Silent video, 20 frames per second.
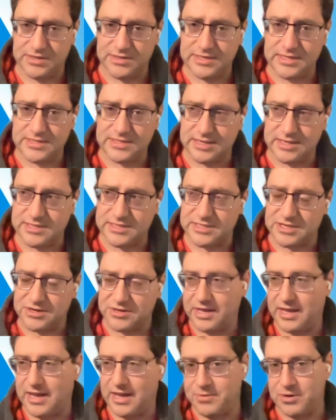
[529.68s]
doesn't
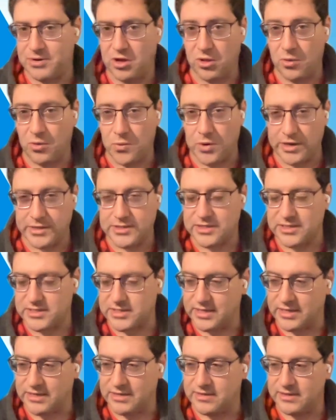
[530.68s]
necessarily happen all at once
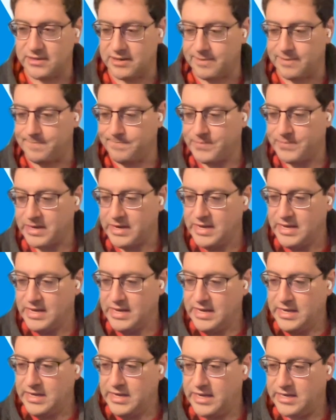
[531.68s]
and uh,
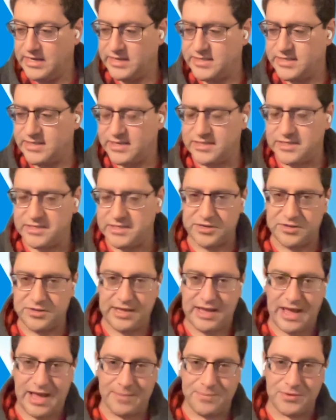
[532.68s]
it doesn't
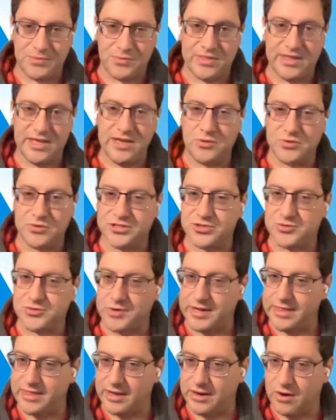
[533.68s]
necessarily happen with equal
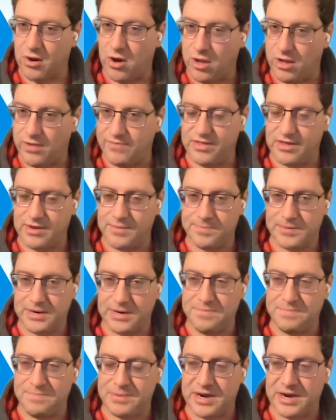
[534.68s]
strength on all of them but
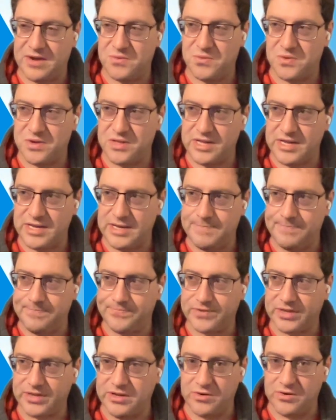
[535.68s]
i but i really
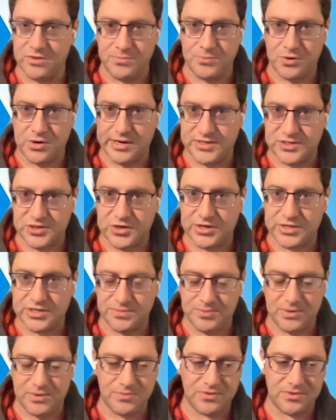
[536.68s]
you know the more i talk to
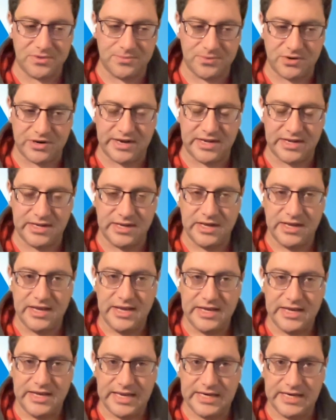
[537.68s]
people the more i
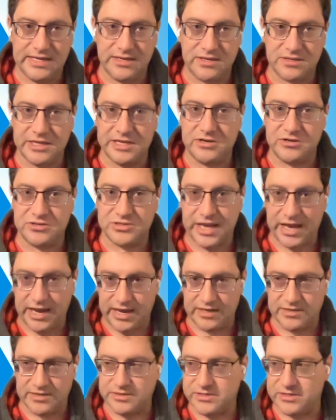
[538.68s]
get into leaders
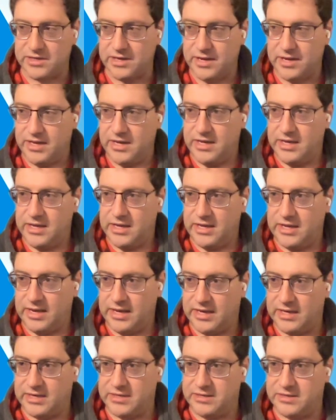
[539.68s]
heads
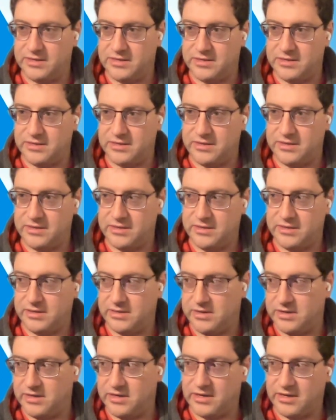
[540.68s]
and
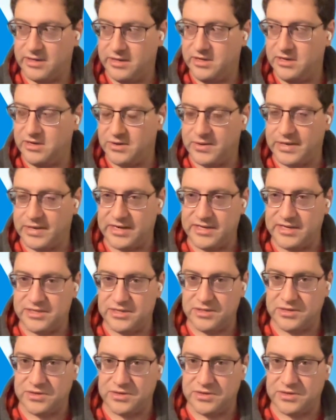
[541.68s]
uh, you know get into